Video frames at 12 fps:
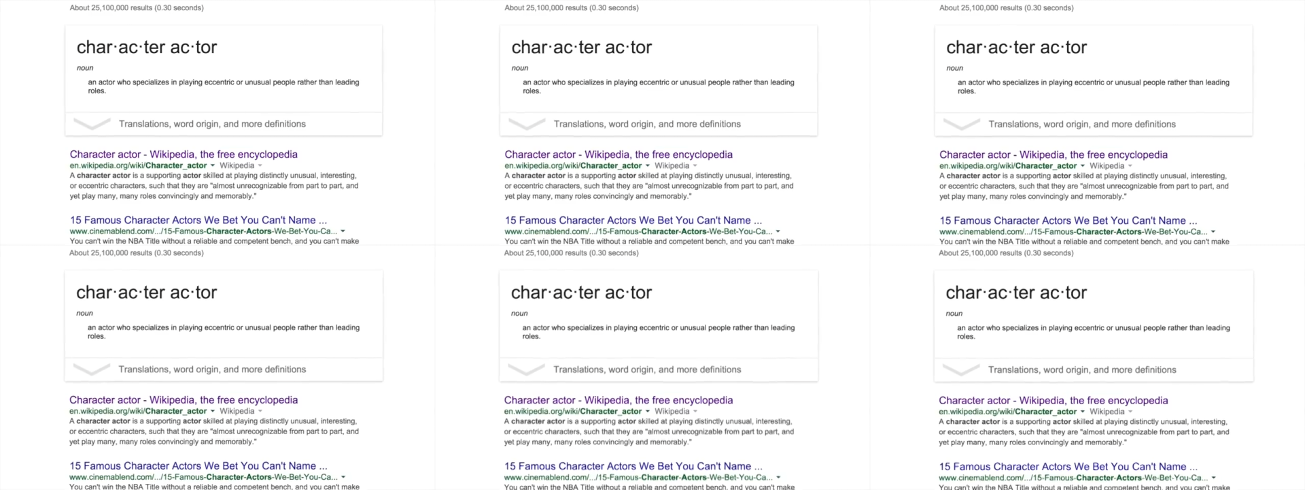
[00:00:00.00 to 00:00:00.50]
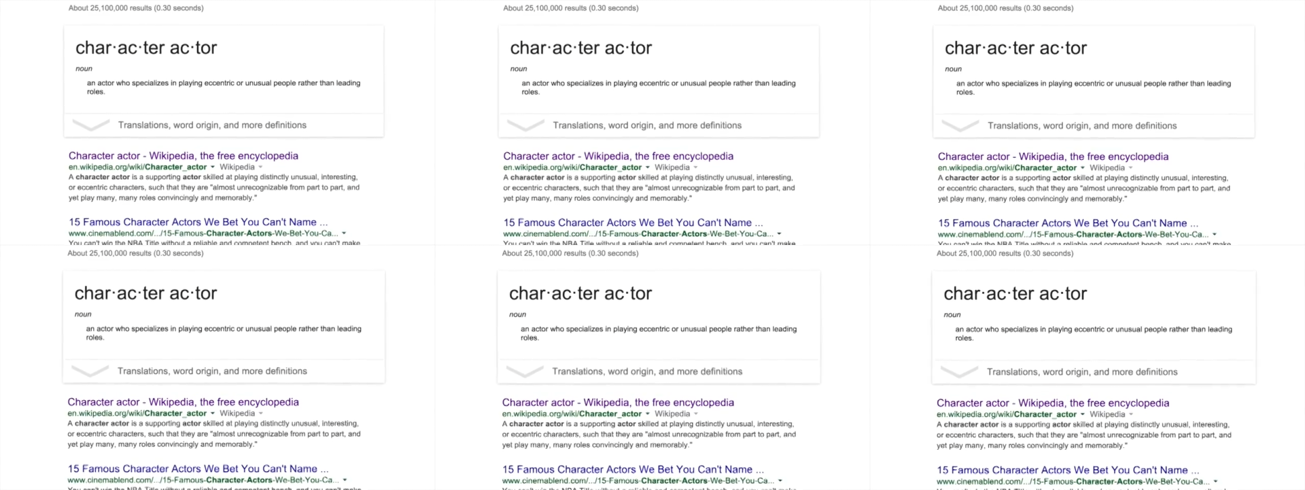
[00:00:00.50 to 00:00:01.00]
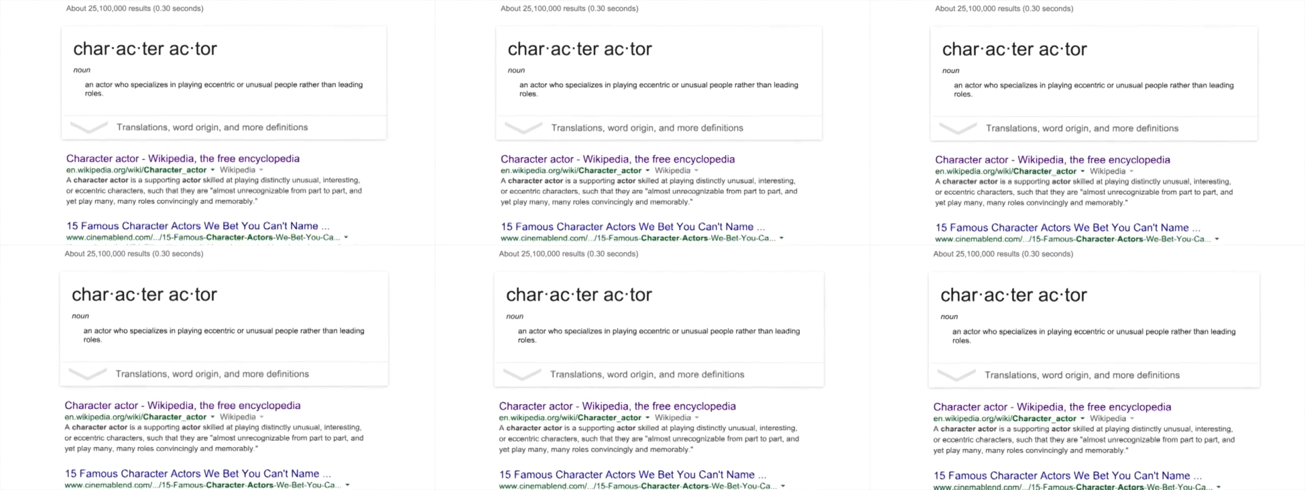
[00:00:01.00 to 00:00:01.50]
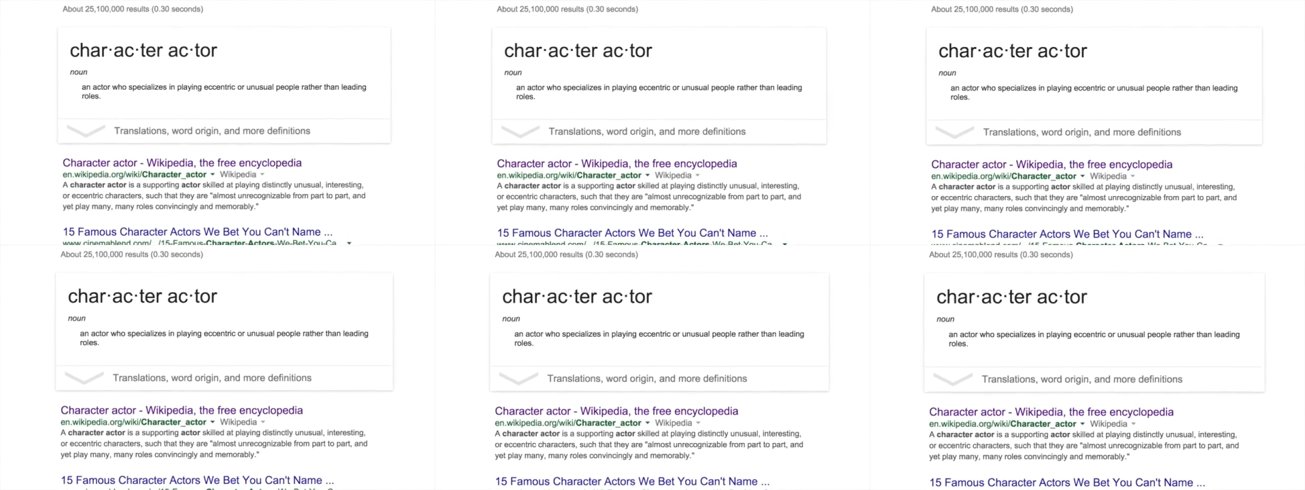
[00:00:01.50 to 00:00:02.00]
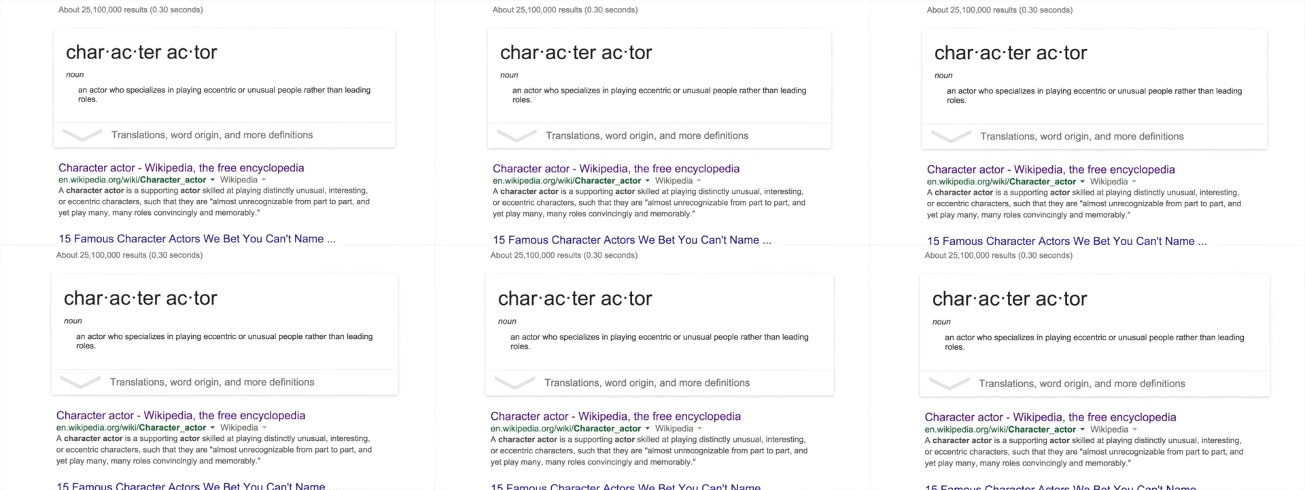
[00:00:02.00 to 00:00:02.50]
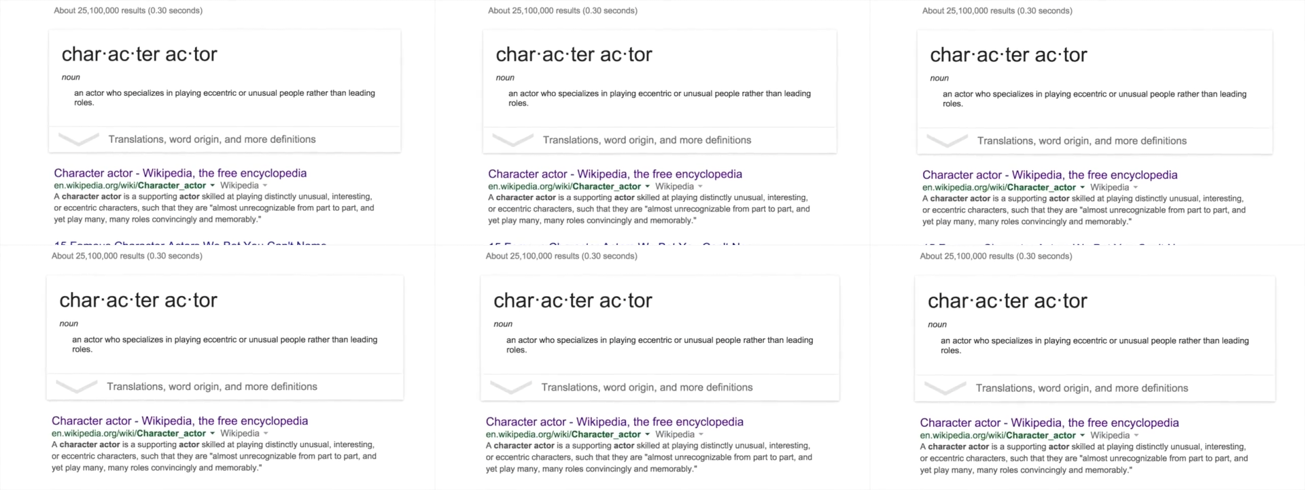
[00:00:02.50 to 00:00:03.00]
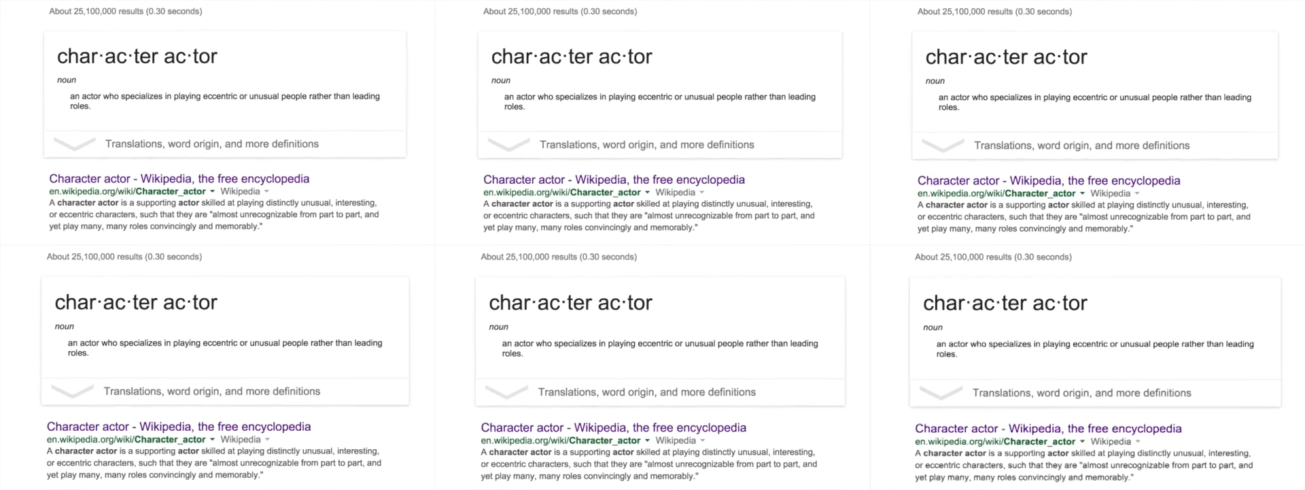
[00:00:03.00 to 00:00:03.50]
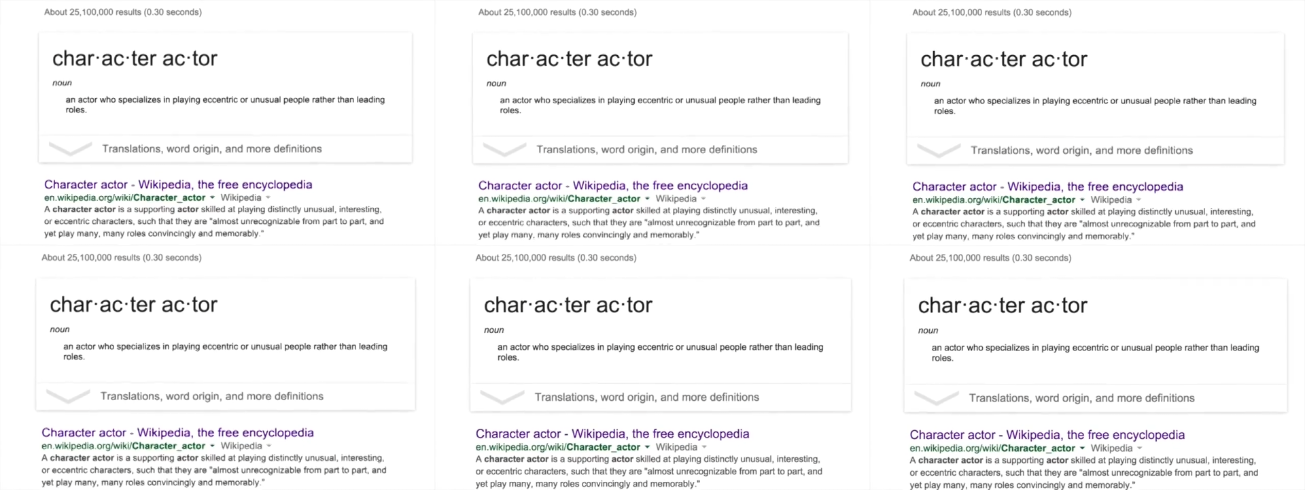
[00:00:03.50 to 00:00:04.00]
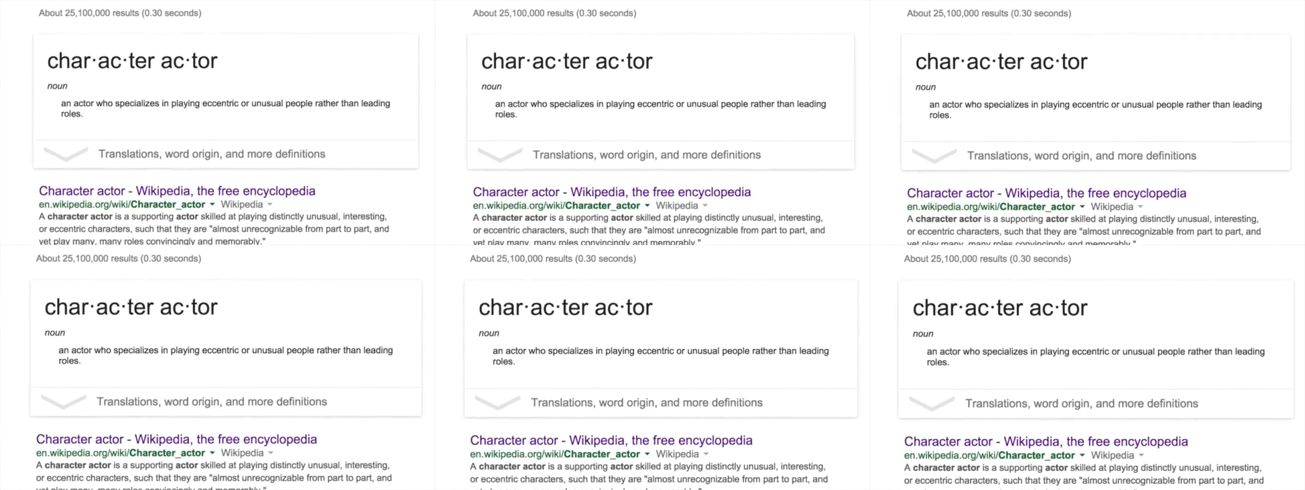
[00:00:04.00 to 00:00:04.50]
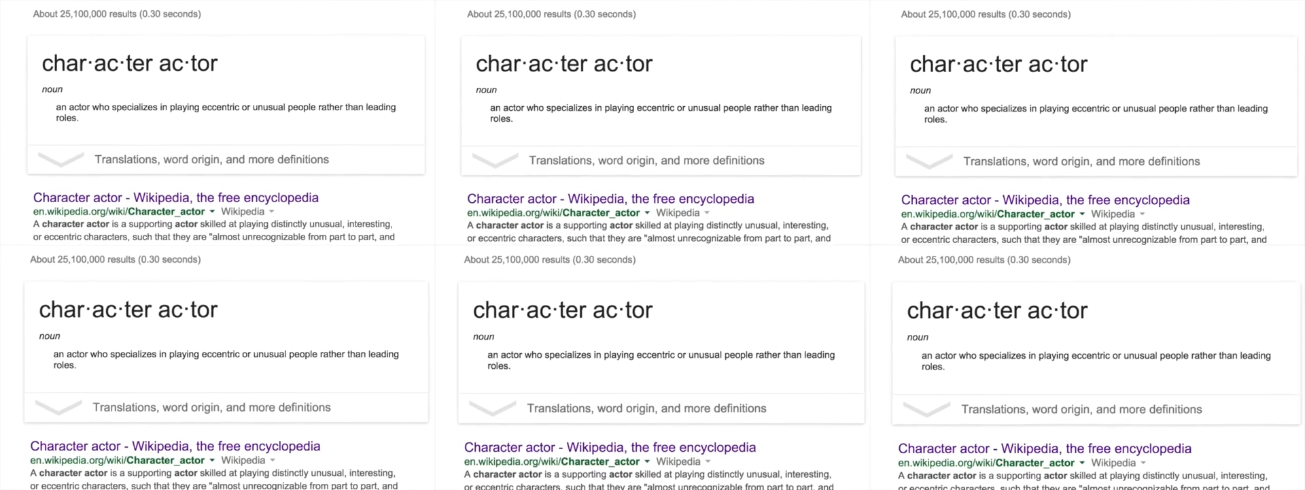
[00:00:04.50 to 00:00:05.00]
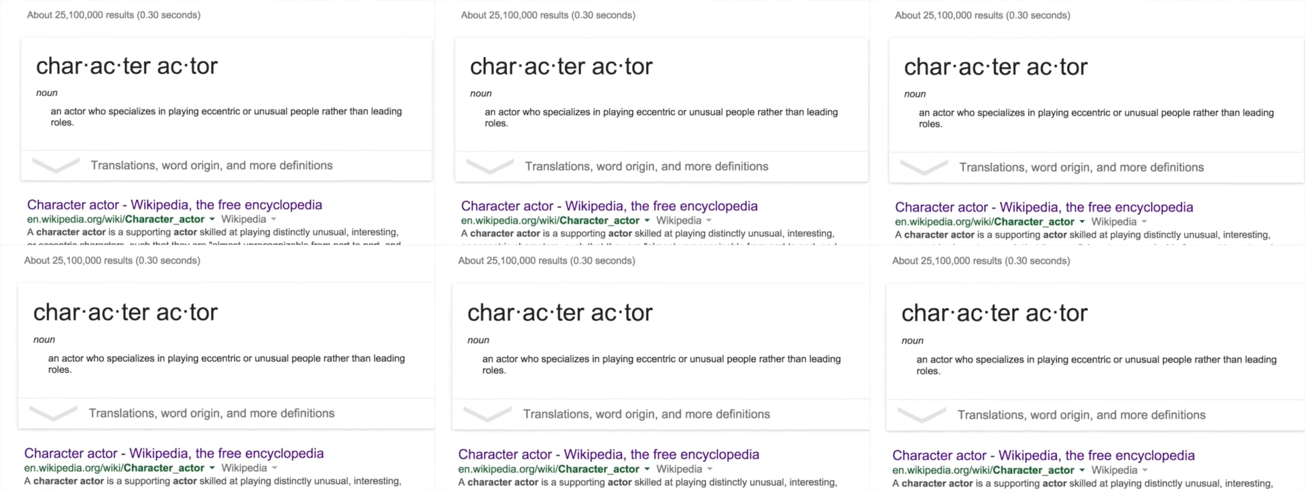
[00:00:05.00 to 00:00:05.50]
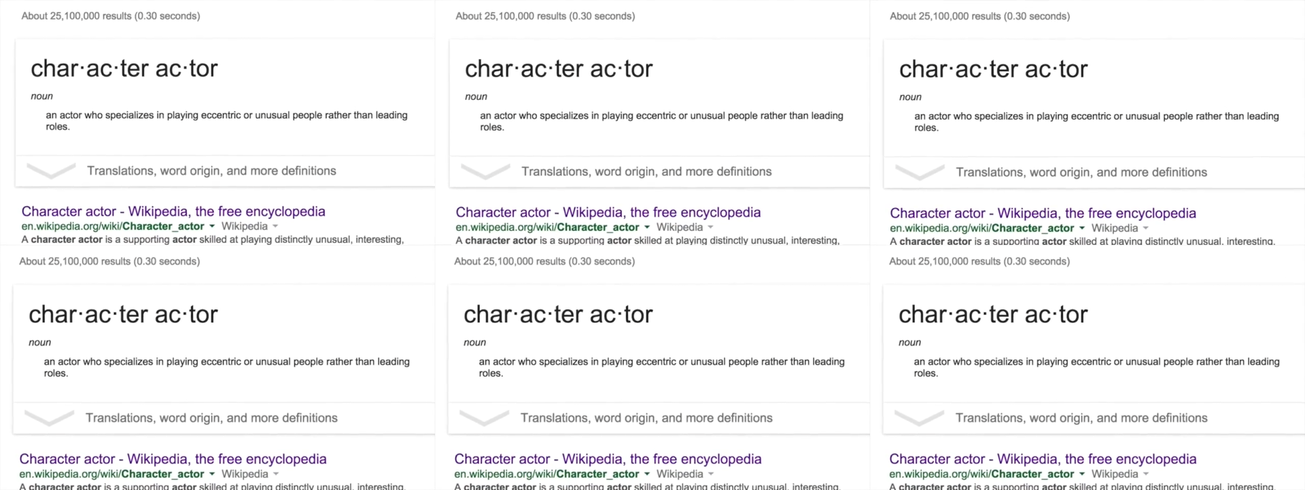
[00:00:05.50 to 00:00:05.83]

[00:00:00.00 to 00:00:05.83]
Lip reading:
(no speaker visible)